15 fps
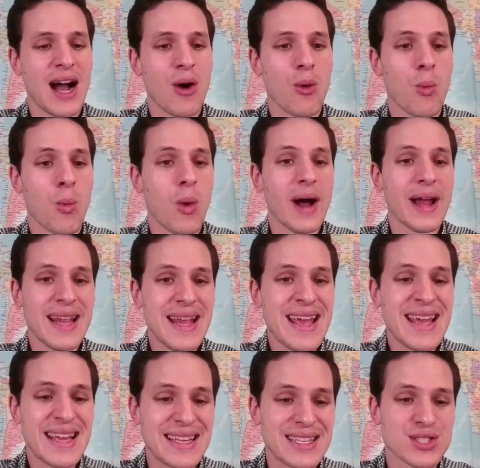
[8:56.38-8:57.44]
what
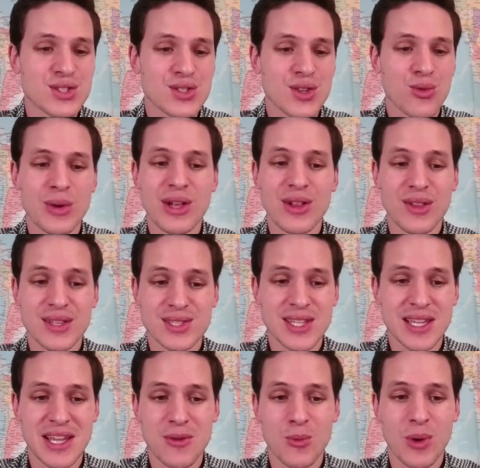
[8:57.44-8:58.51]
is
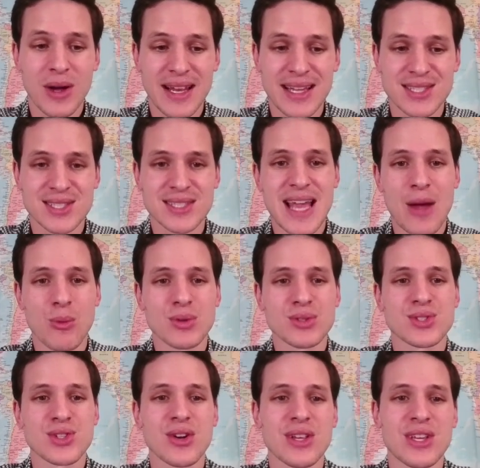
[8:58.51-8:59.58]
realistic and what isn't. And we'll
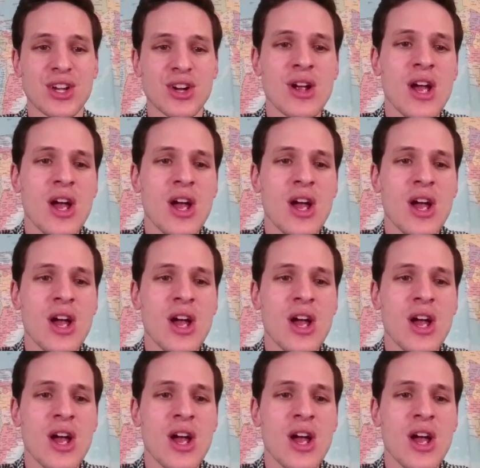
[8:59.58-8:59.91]
start here.